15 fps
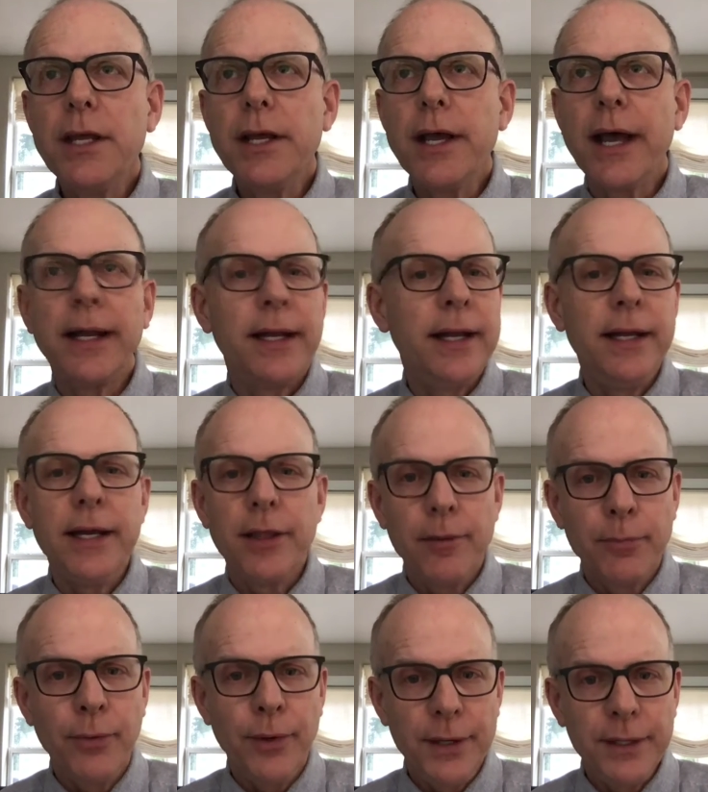at any other
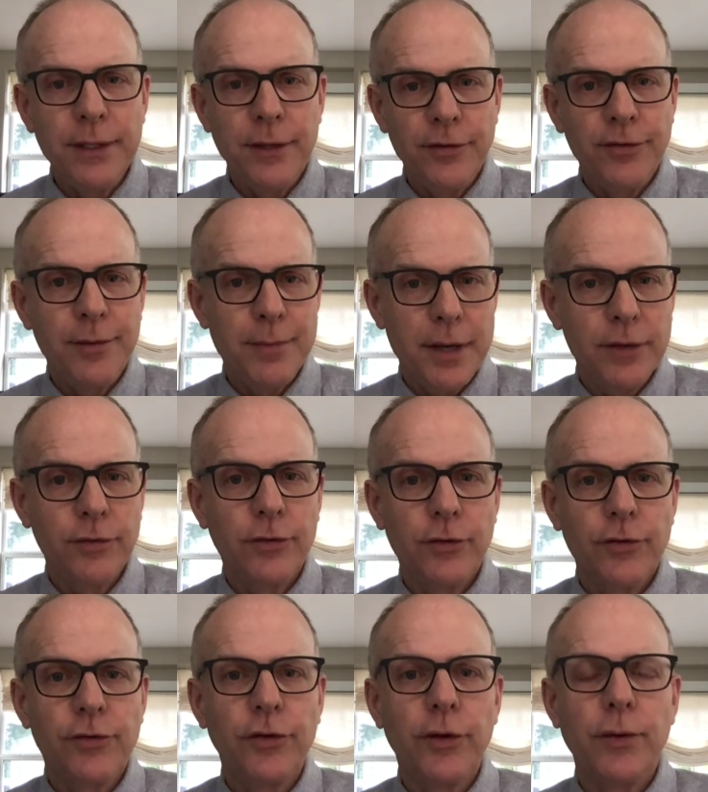point in the semester.
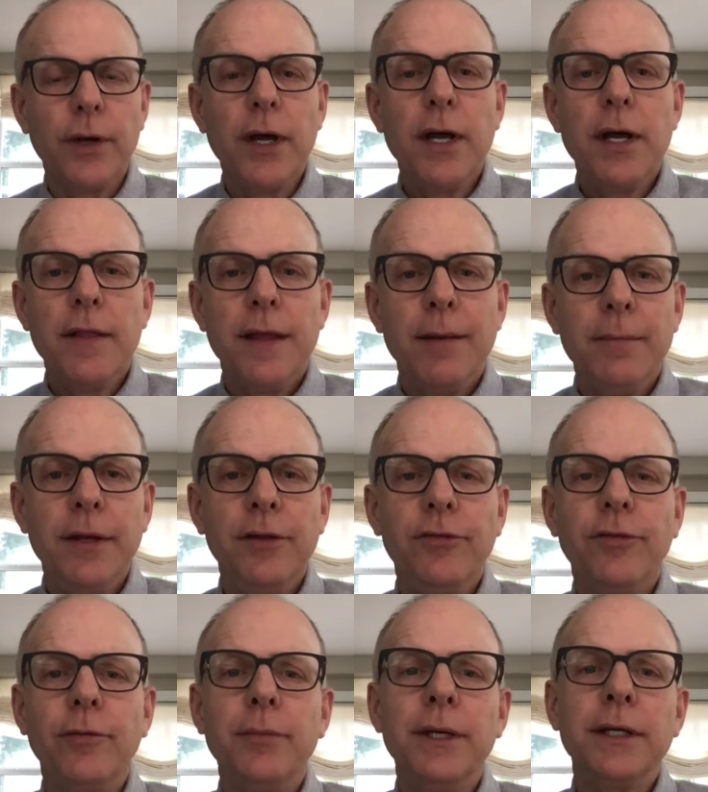So that means
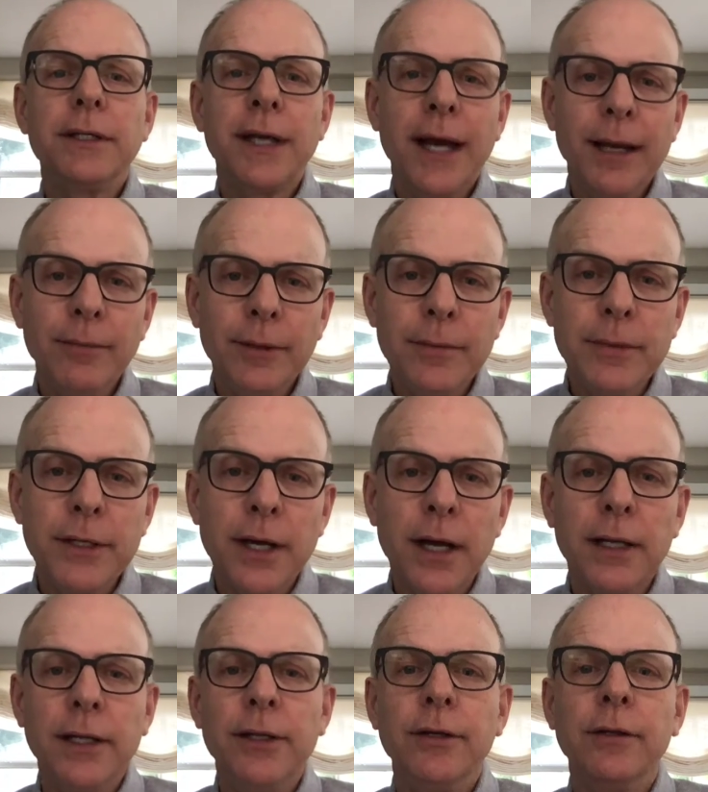there'll be a time limit
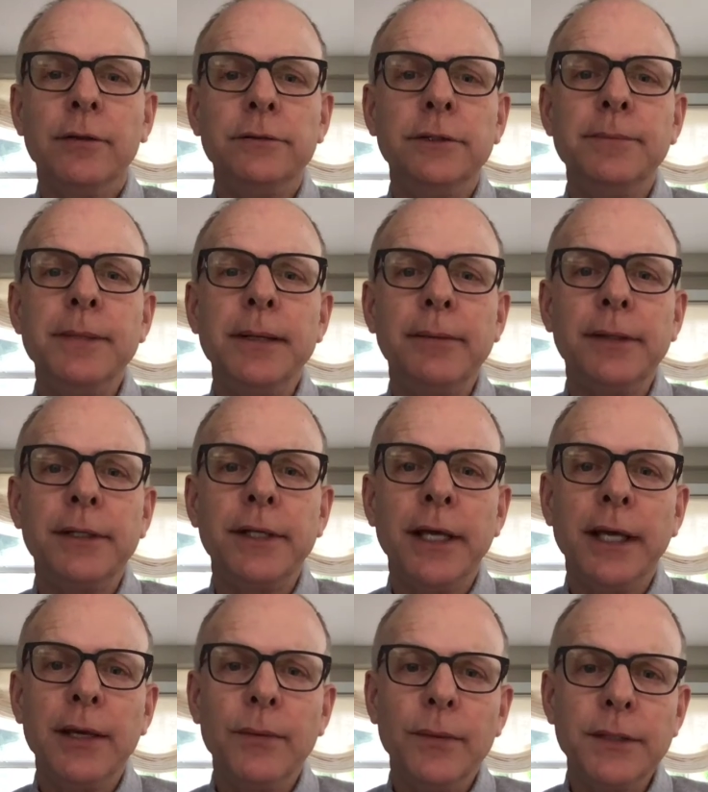on it. You'll only be able to
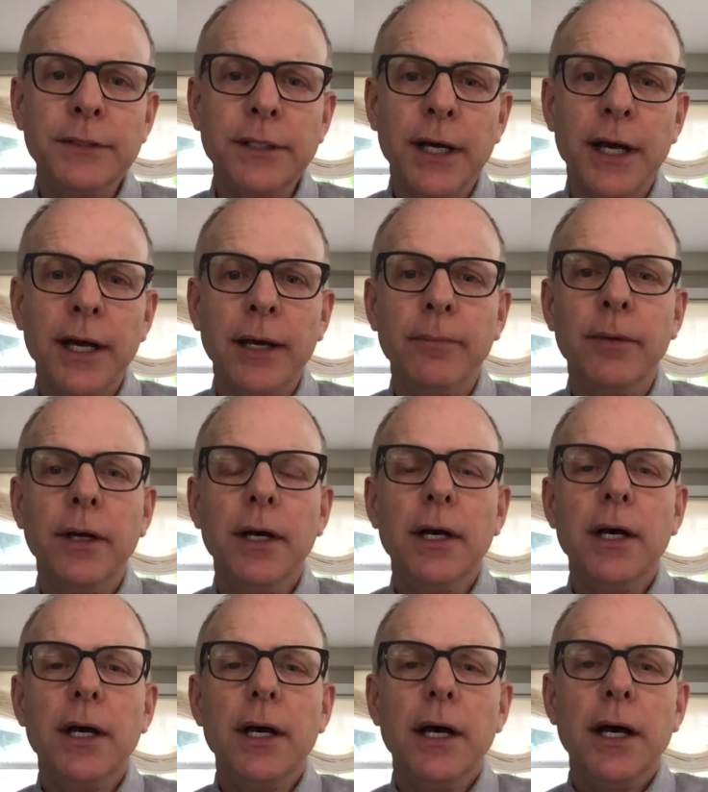take it one time.
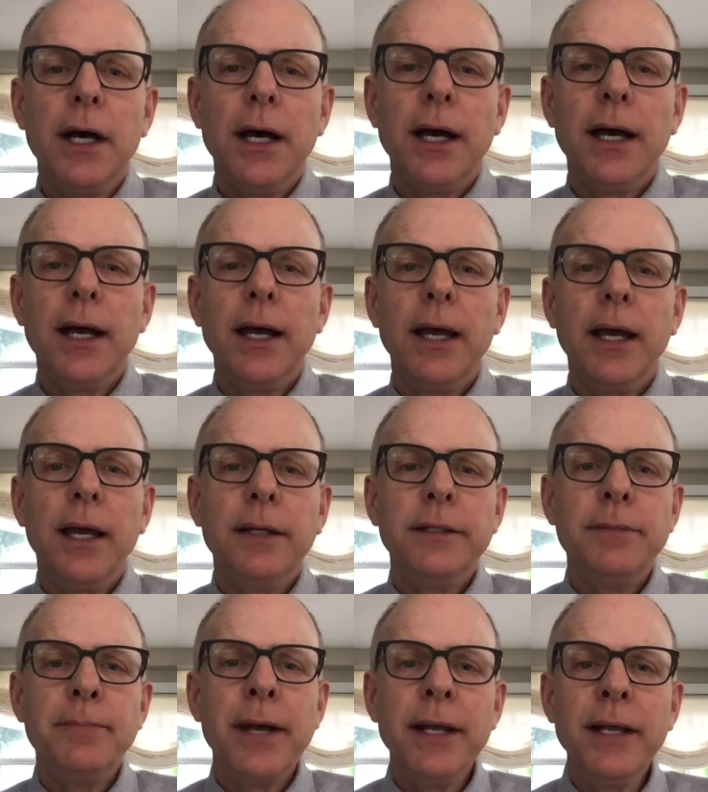
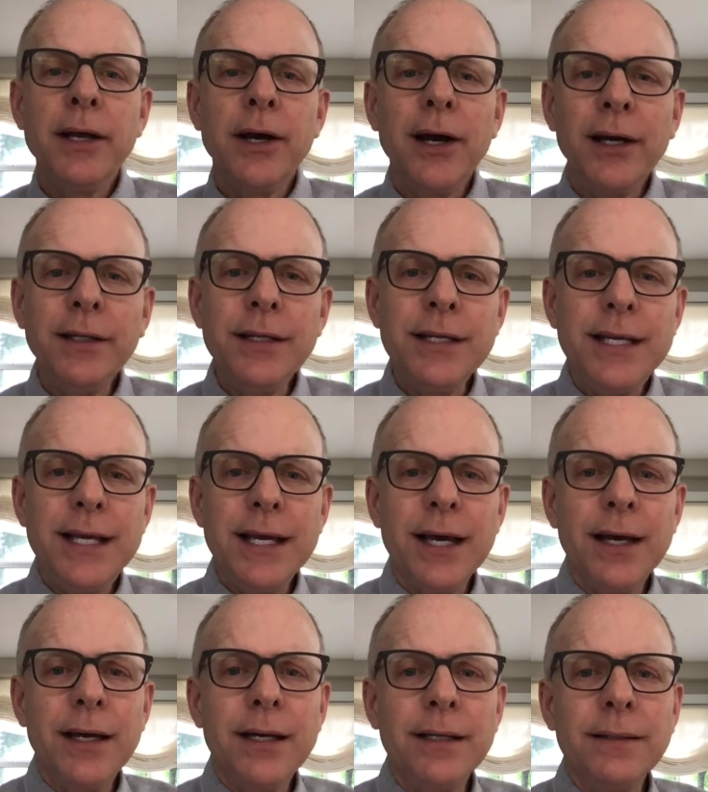Depending on the
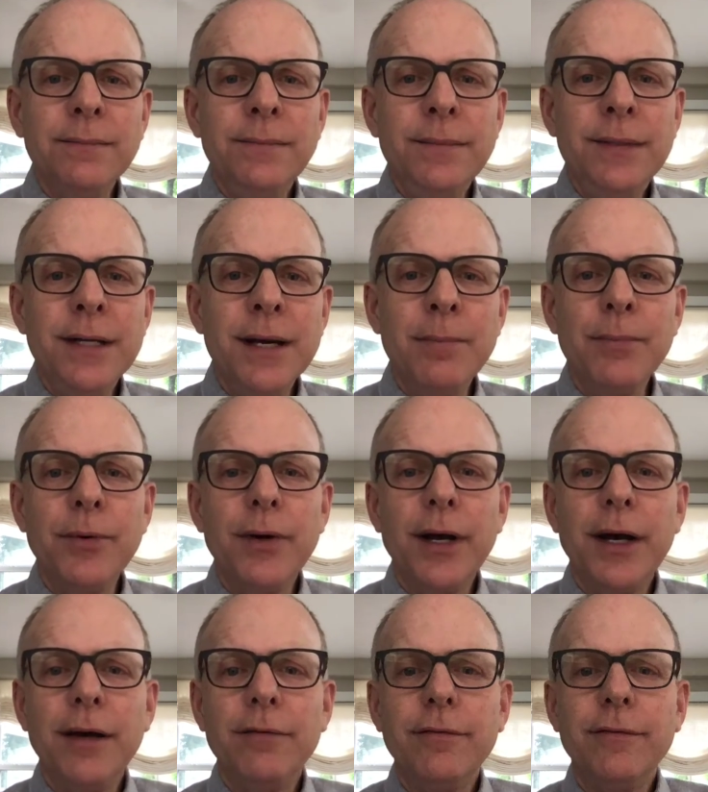number
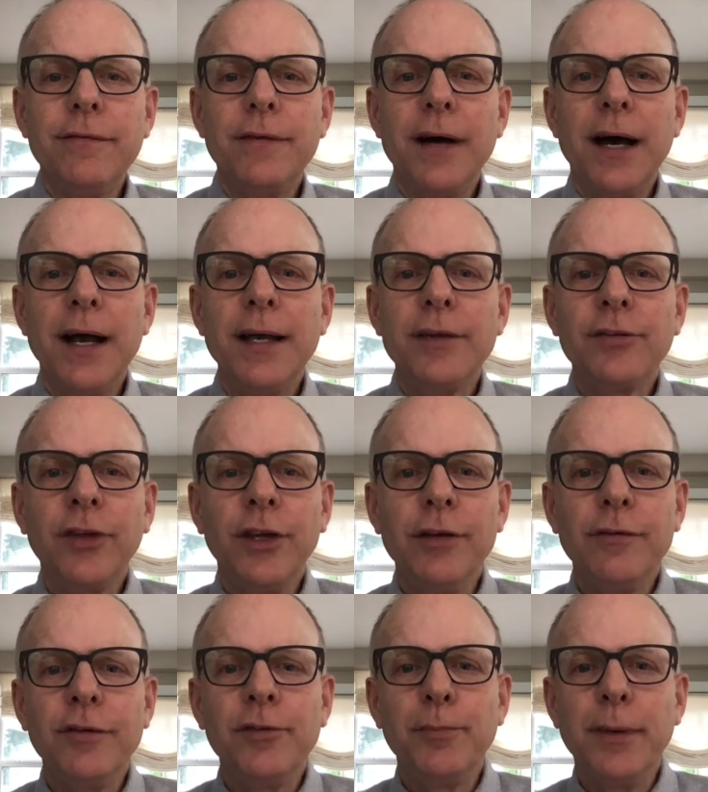of ISQ
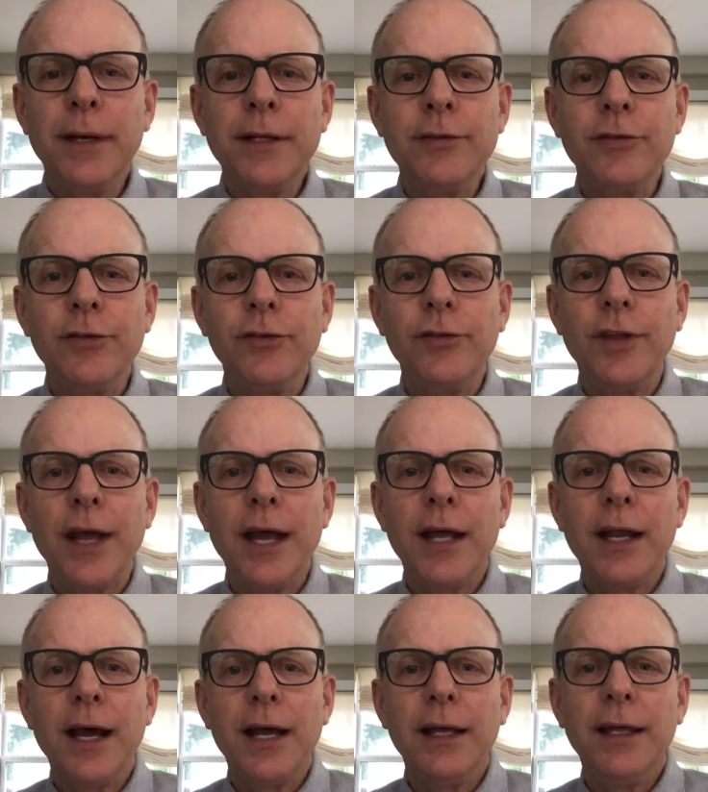responses
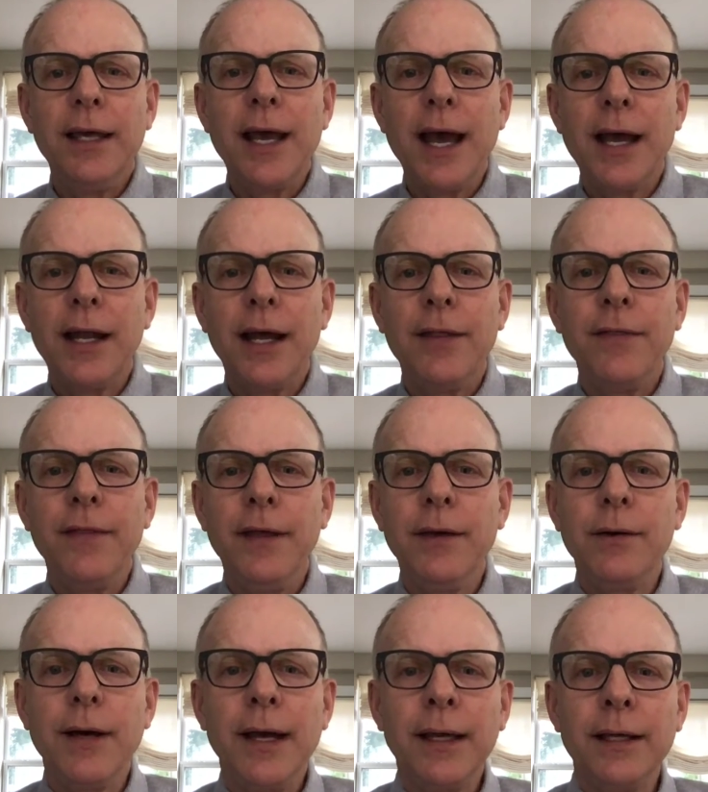that I get, I think
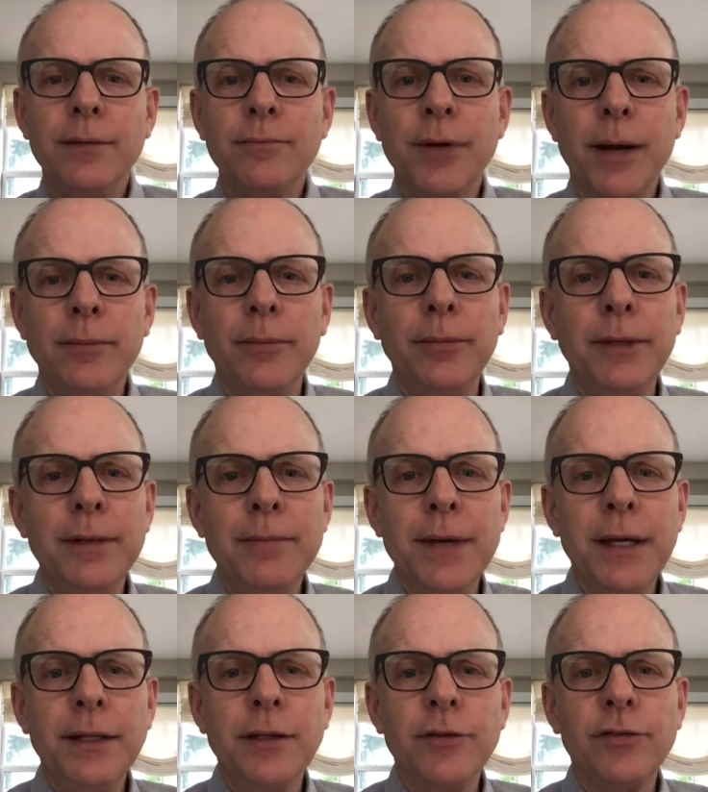I can probably
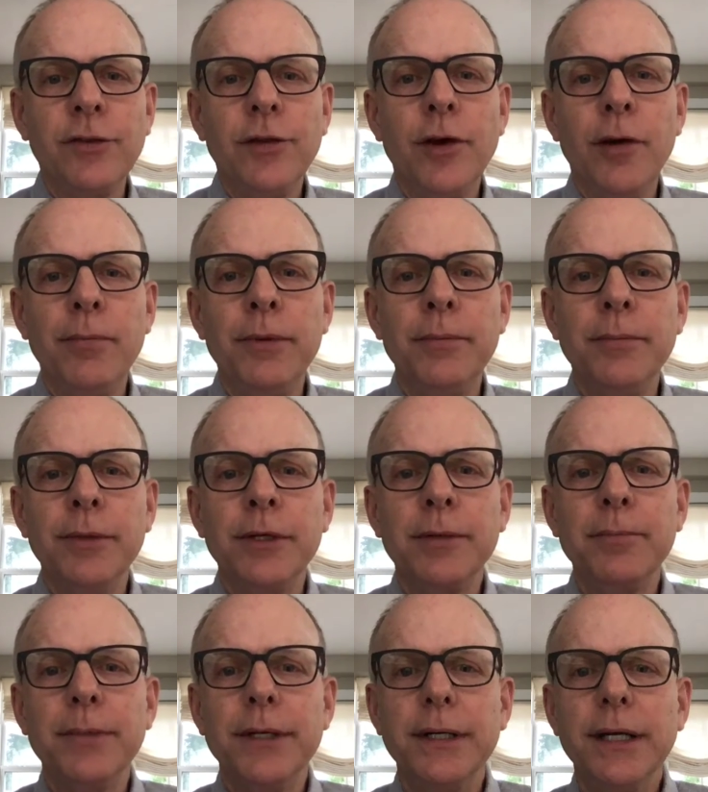make this an open book,
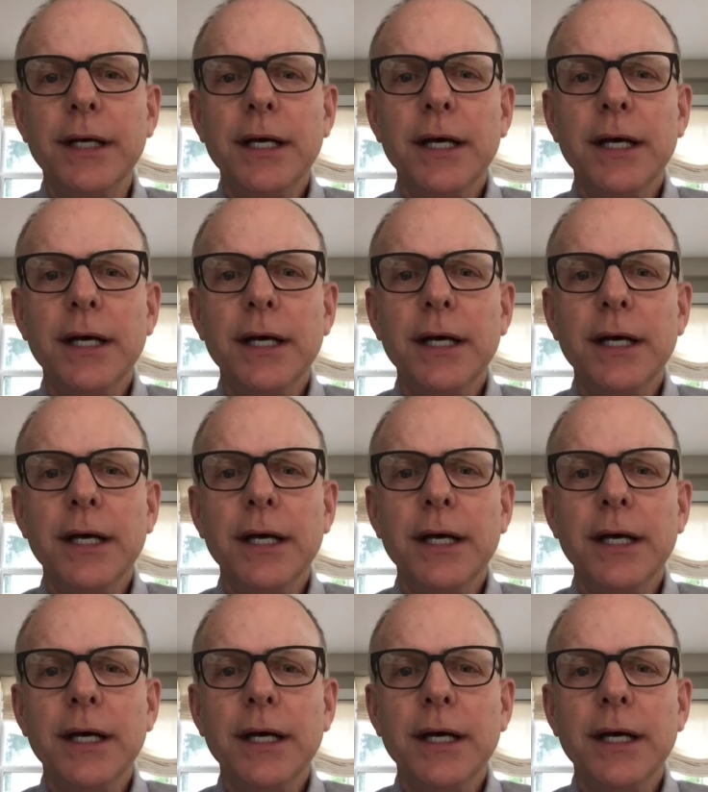but